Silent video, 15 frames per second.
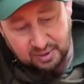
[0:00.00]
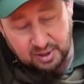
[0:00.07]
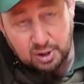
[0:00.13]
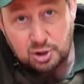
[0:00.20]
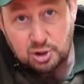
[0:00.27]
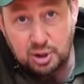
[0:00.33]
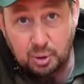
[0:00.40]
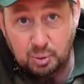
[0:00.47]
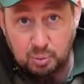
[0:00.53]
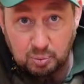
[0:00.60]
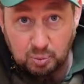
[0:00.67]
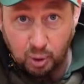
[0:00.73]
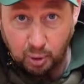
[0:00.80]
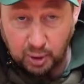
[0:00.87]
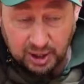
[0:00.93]
and there's still
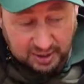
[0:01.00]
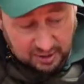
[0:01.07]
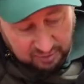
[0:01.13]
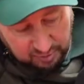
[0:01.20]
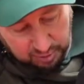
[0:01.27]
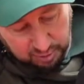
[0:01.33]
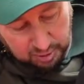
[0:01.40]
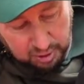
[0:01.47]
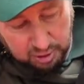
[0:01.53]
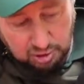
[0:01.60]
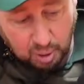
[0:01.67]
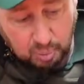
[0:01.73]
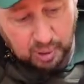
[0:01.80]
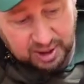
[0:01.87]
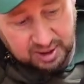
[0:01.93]
oil in the funnel to
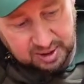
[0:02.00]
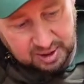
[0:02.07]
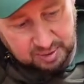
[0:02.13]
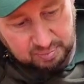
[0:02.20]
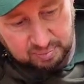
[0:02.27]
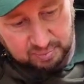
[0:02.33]
drop in and you